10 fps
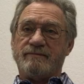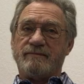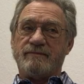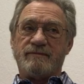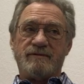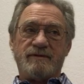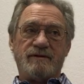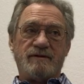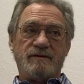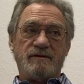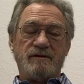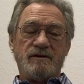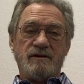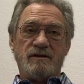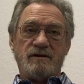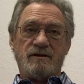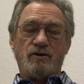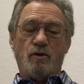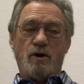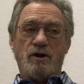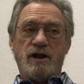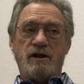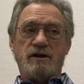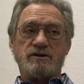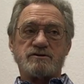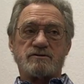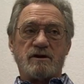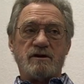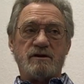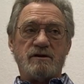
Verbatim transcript: His brother. Who are they in history?